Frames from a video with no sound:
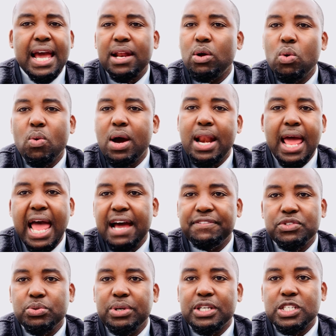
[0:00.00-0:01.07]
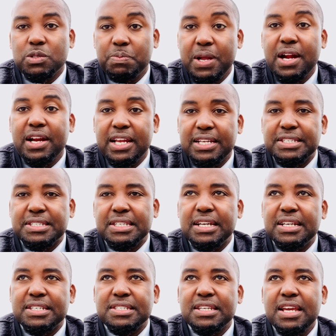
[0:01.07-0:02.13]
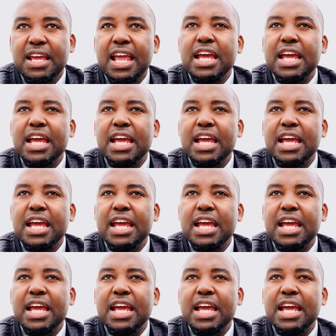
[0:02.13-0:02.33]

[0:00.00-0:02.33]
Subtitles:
I don't want to have to experience this,